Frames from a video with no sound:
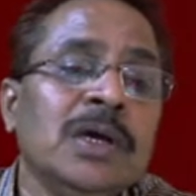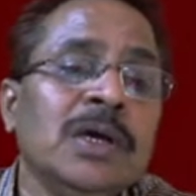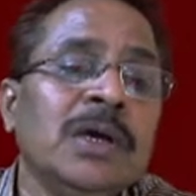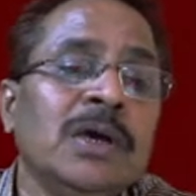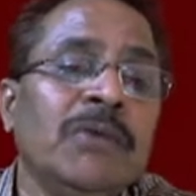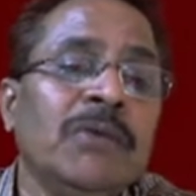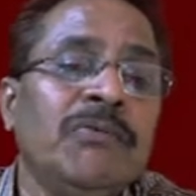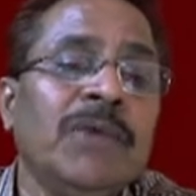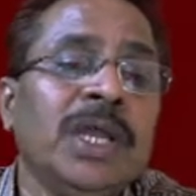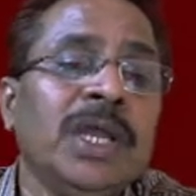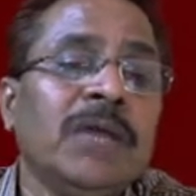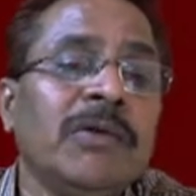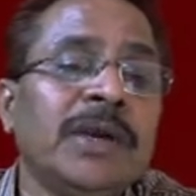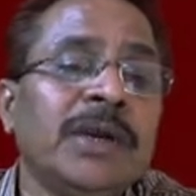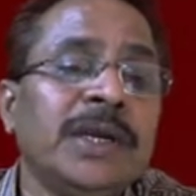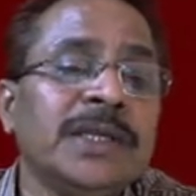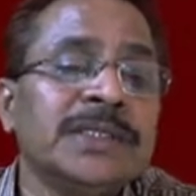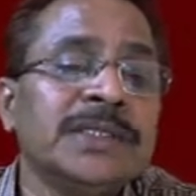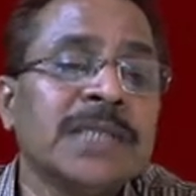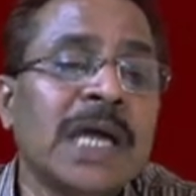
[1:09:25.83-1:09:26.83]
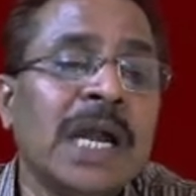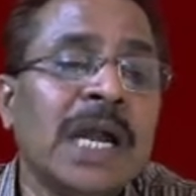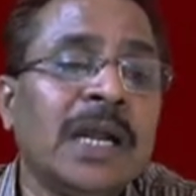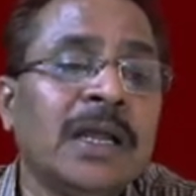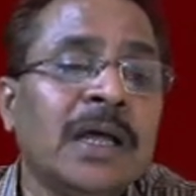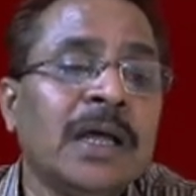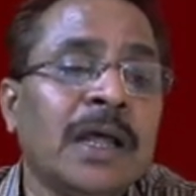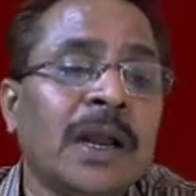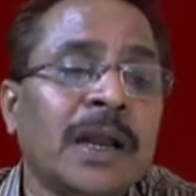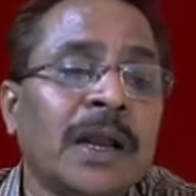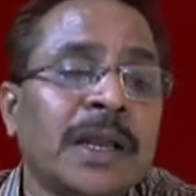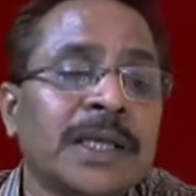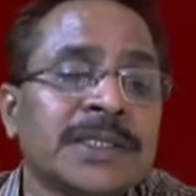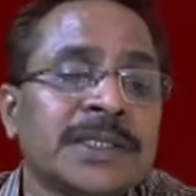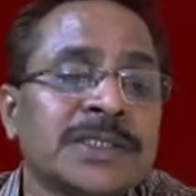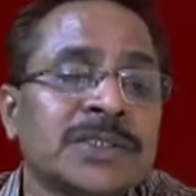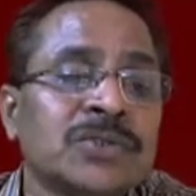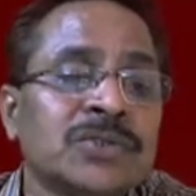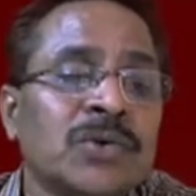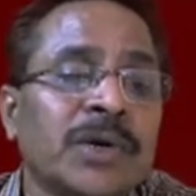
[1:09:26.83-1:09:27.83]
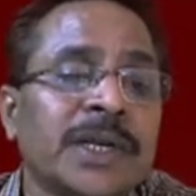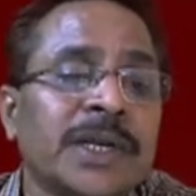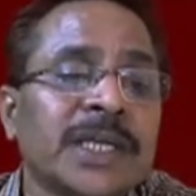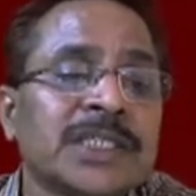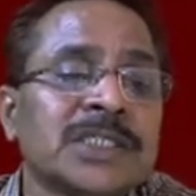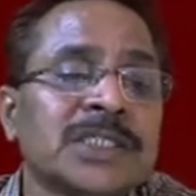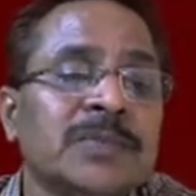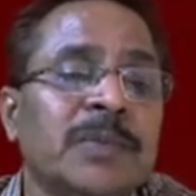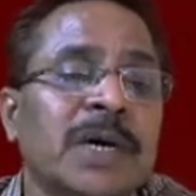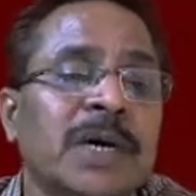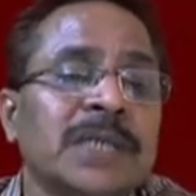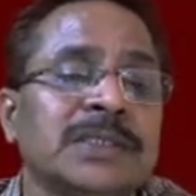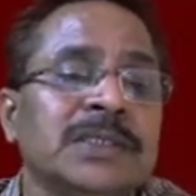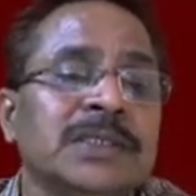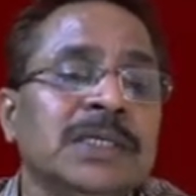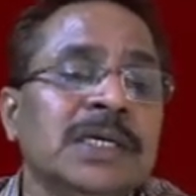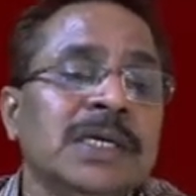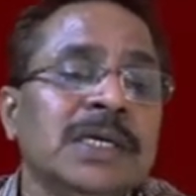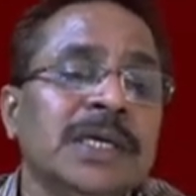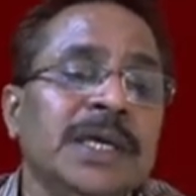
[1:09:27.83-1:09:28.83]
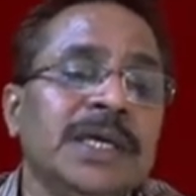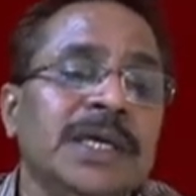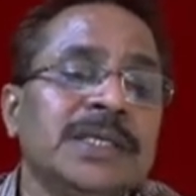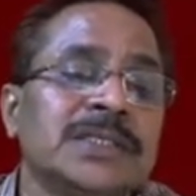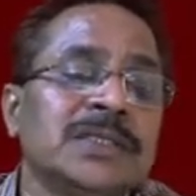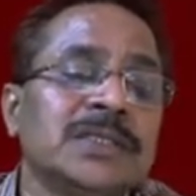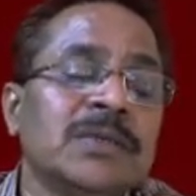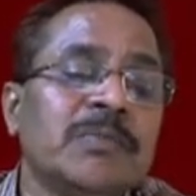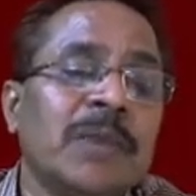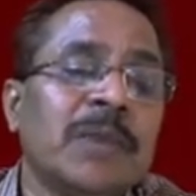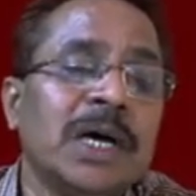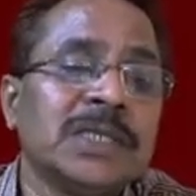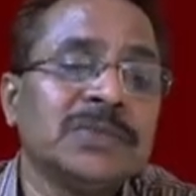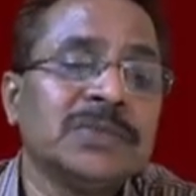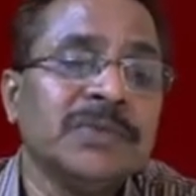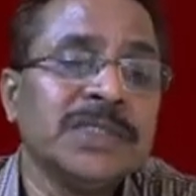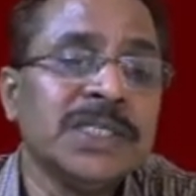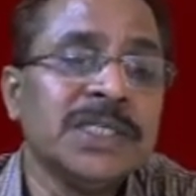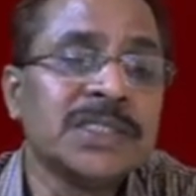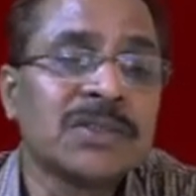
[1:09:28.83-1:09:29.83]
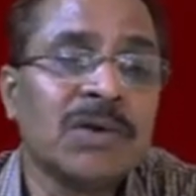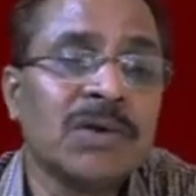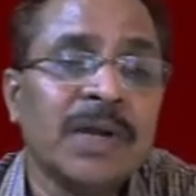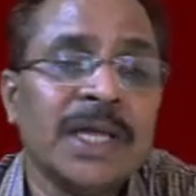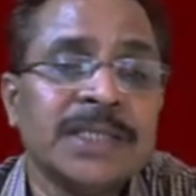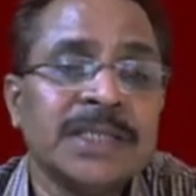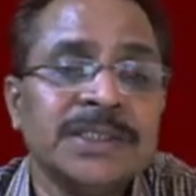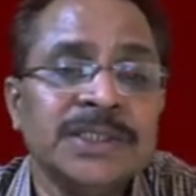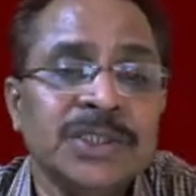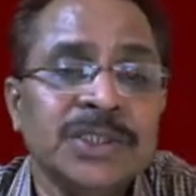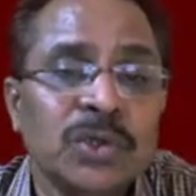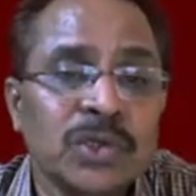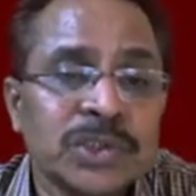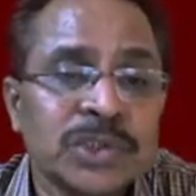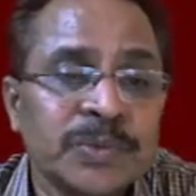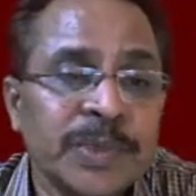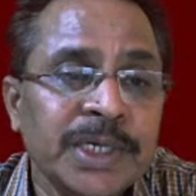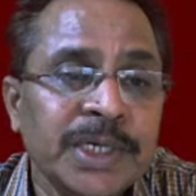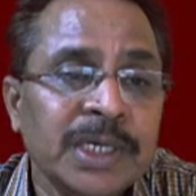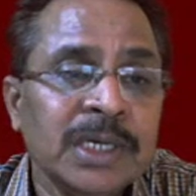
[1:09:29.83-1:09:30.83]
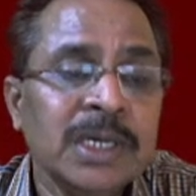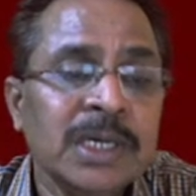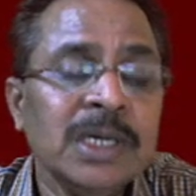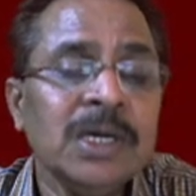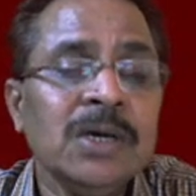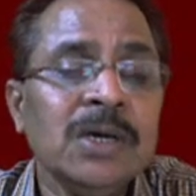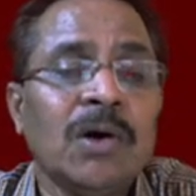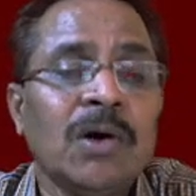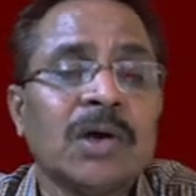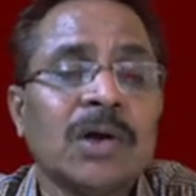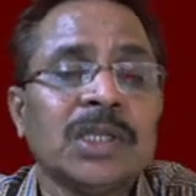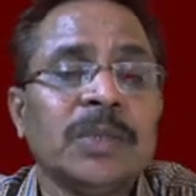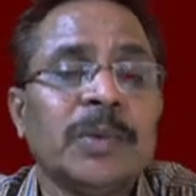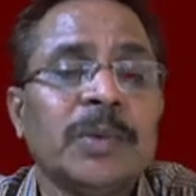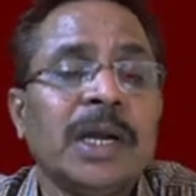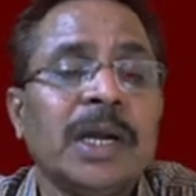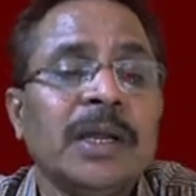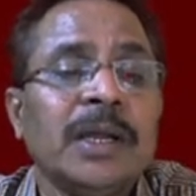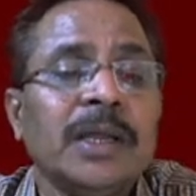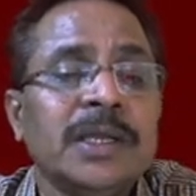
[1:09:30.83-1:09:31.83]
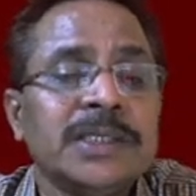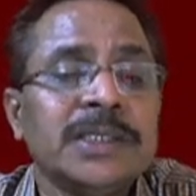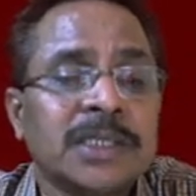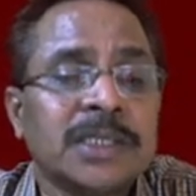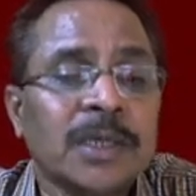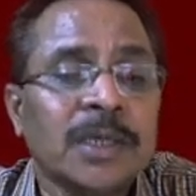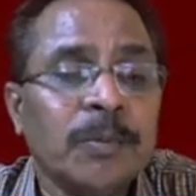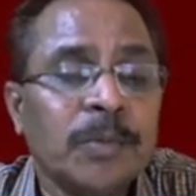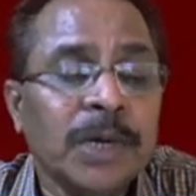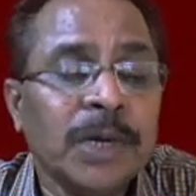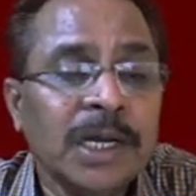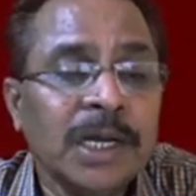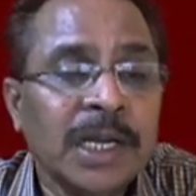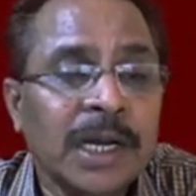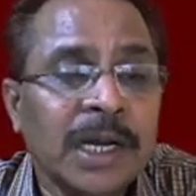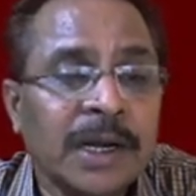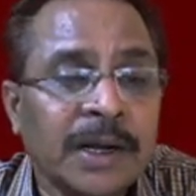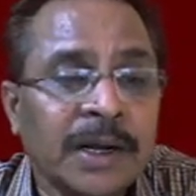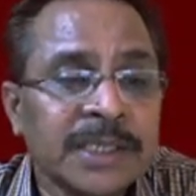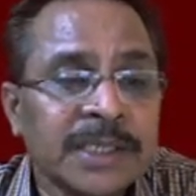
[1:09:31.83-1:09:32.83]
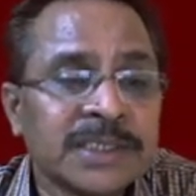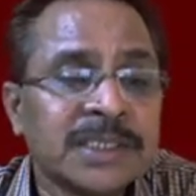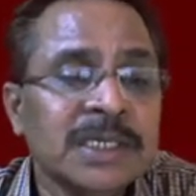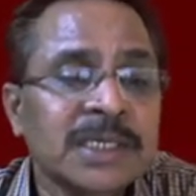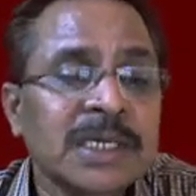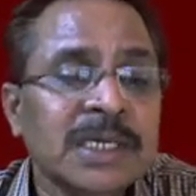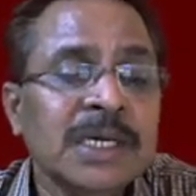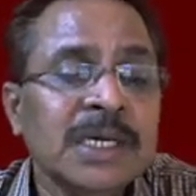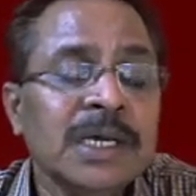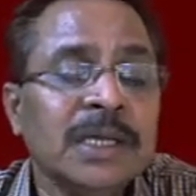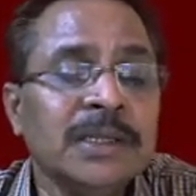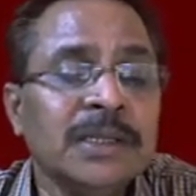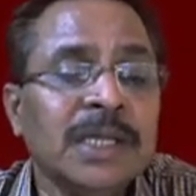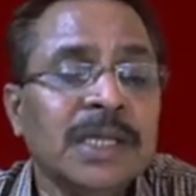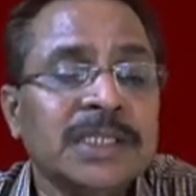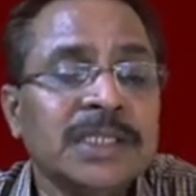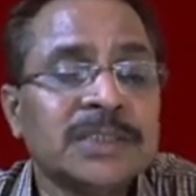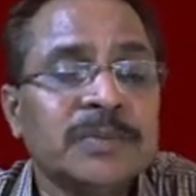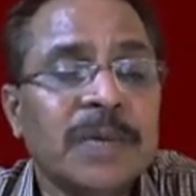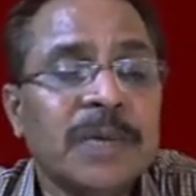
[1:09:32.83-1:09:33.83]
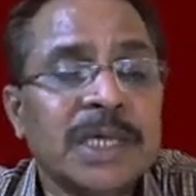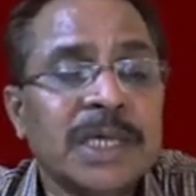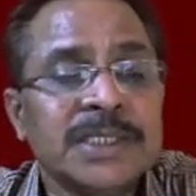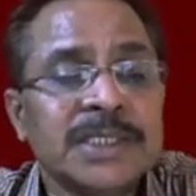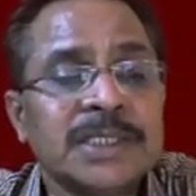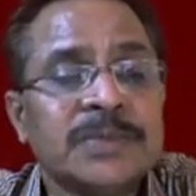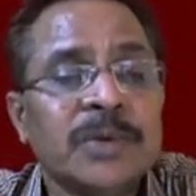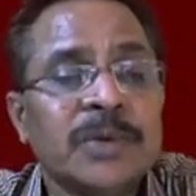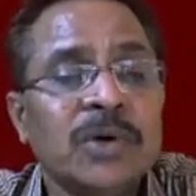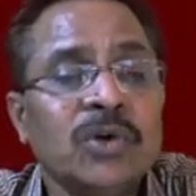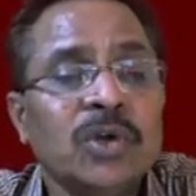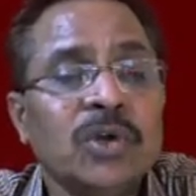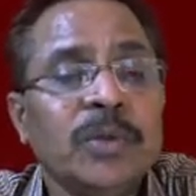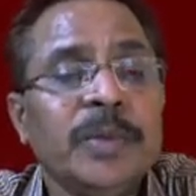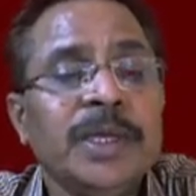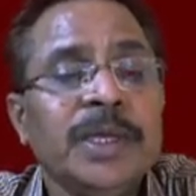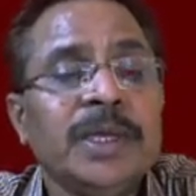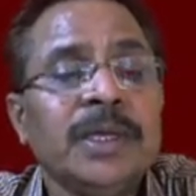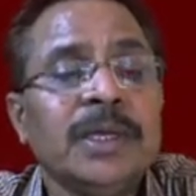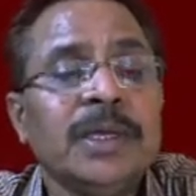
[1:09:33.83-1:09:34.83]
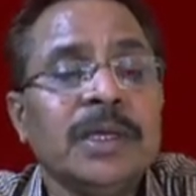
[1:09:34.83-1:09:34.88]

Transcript: whenever it is at rest. So rest mass is the mass which is called as zero speed, or the particle is at completely at rest. Then its mass is found to be